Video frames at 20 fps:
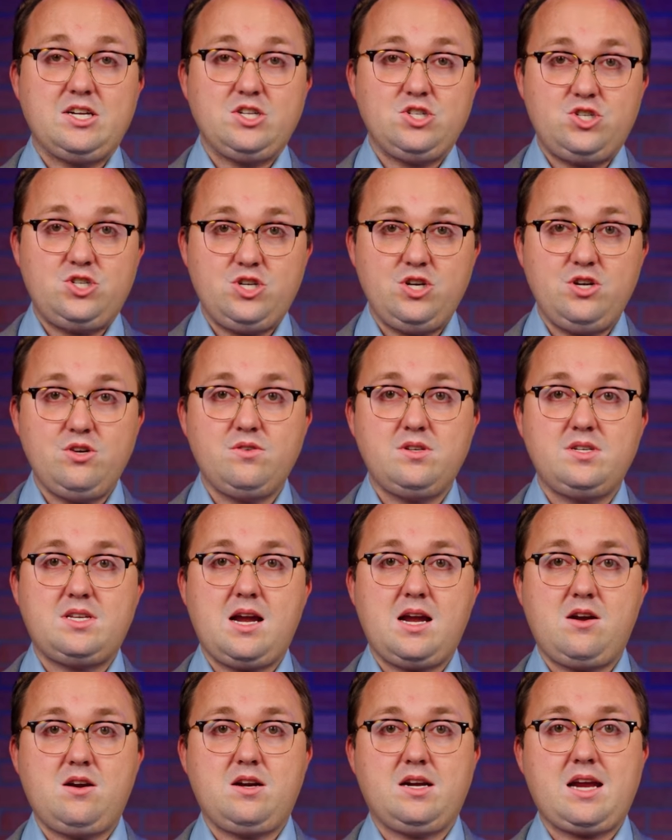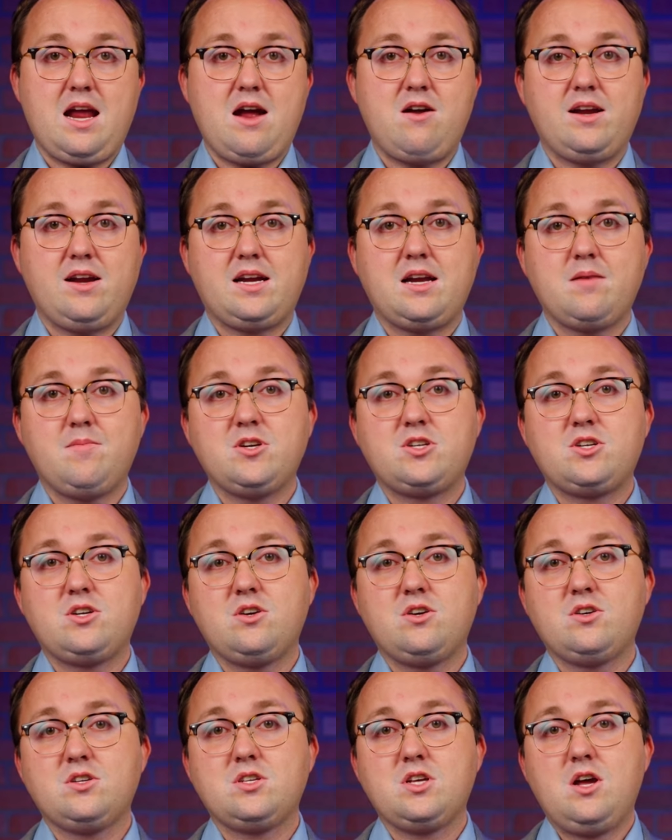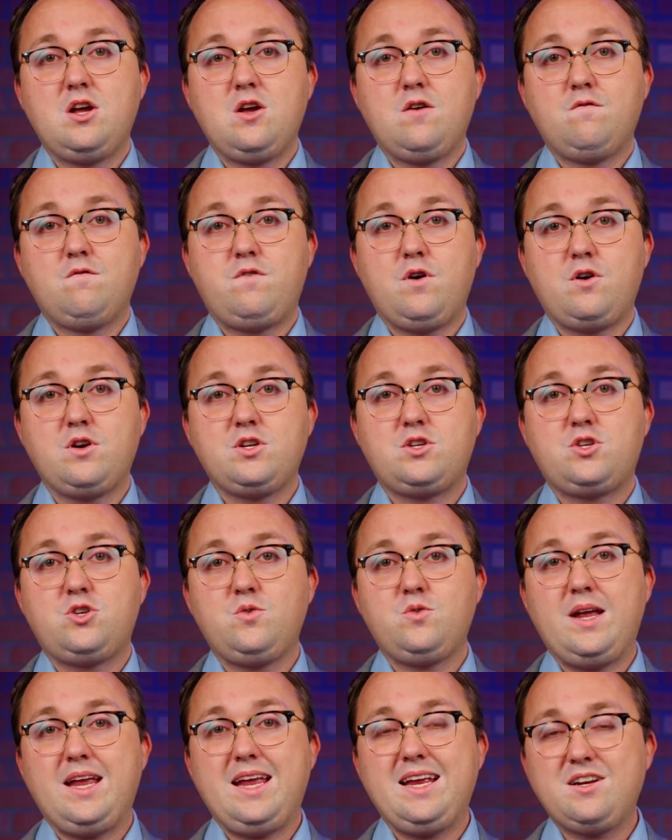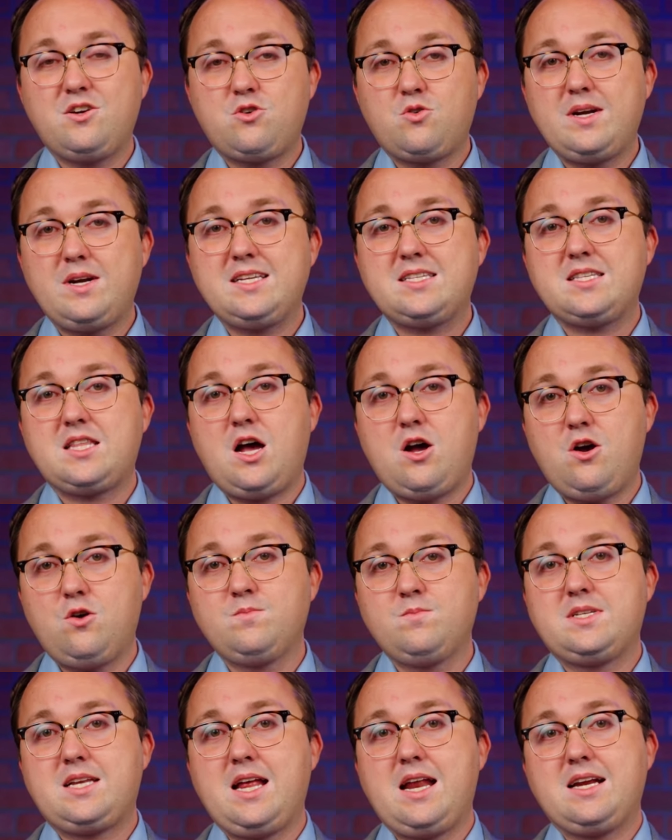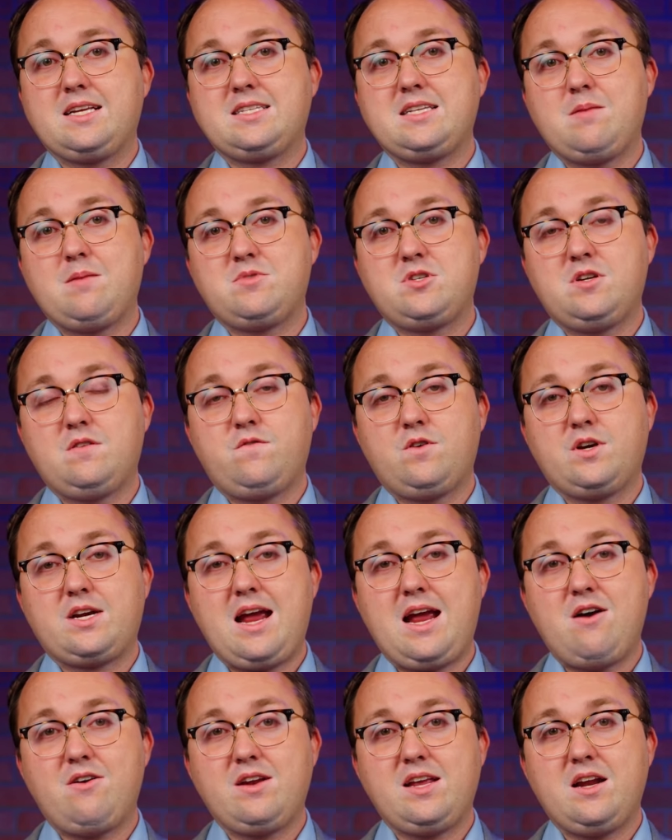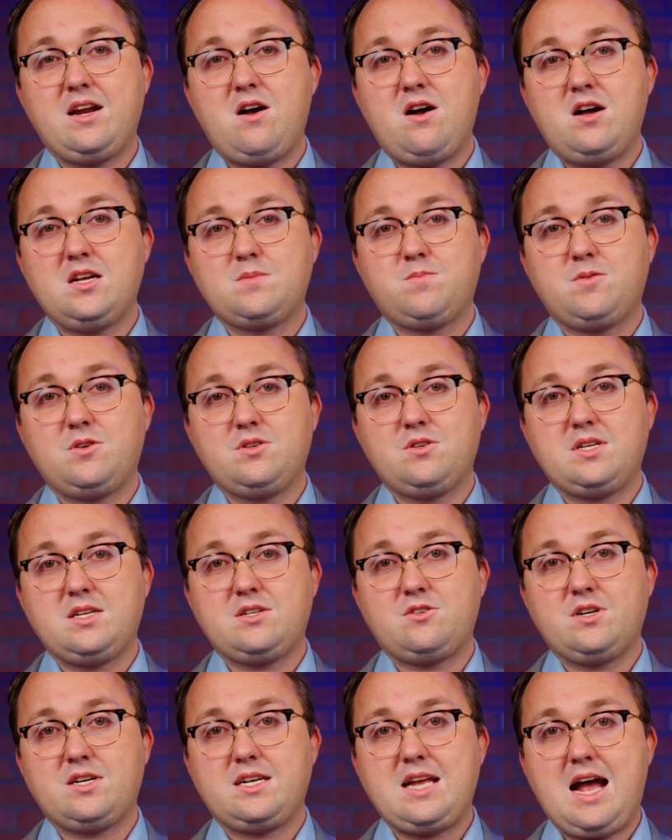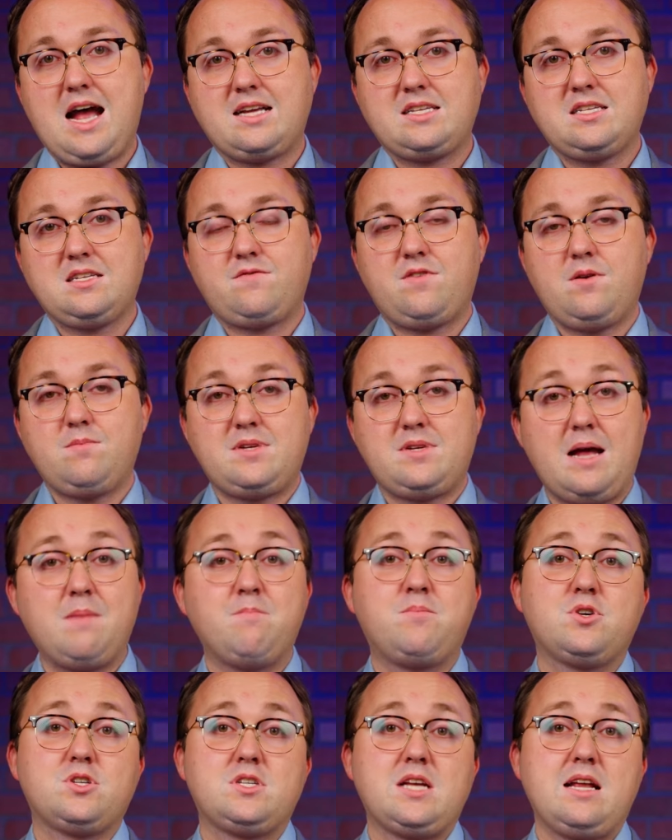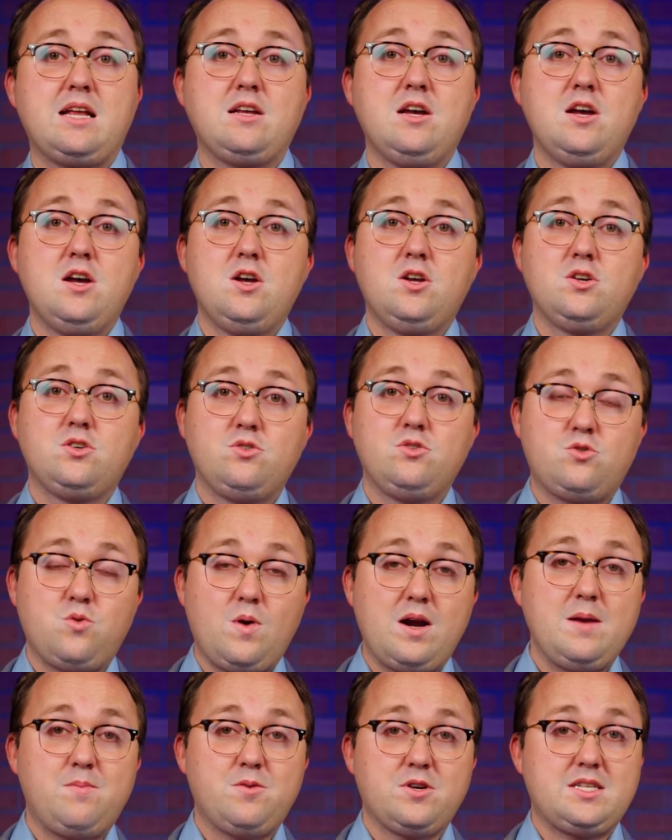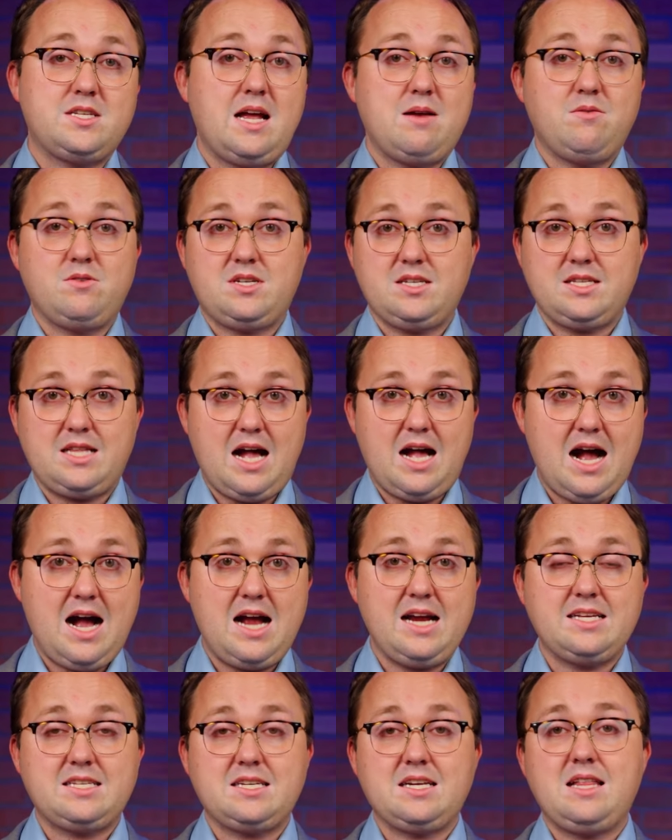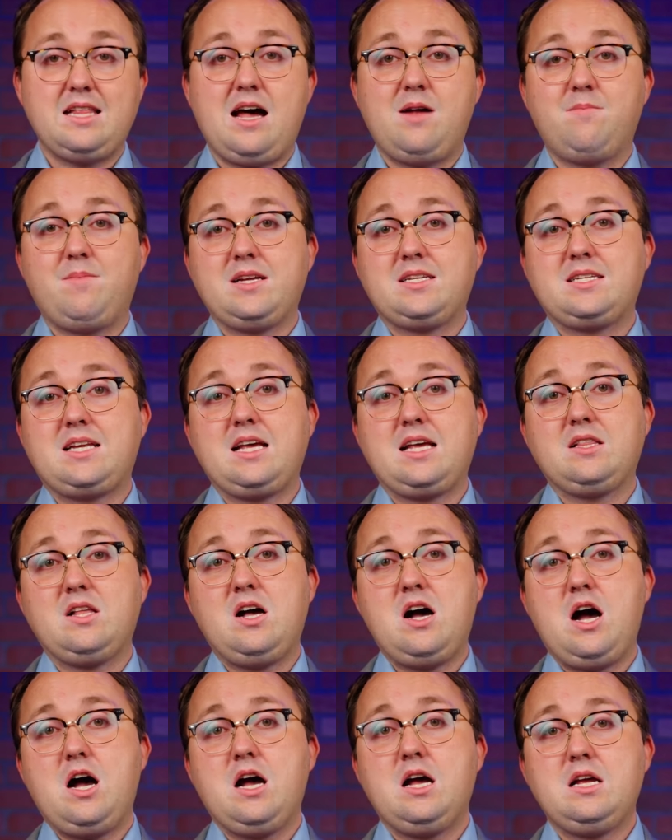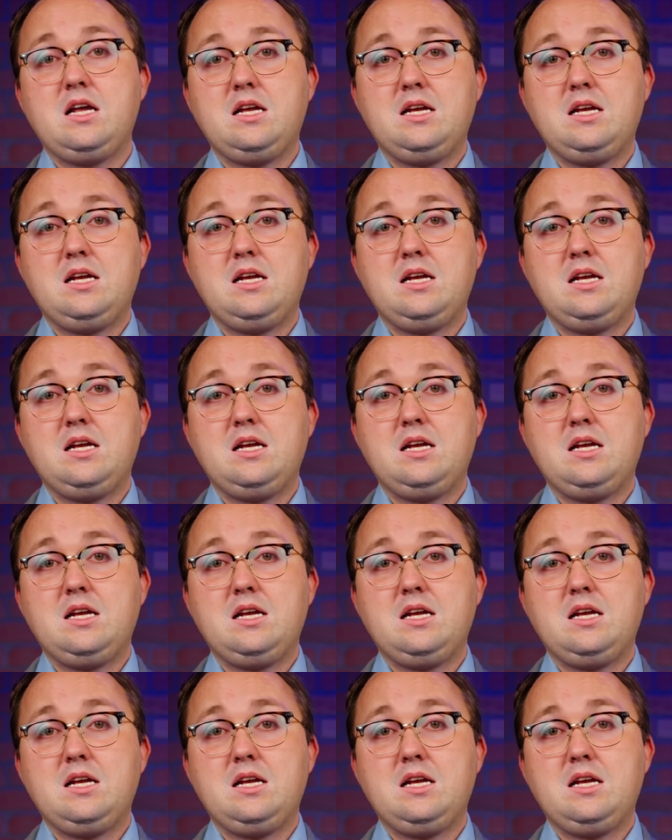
in June, Tarrant County commissioners voted to increase the homestead exemption for county and hospital district taxes from 10% to 20%, which is the highest allowed by state law.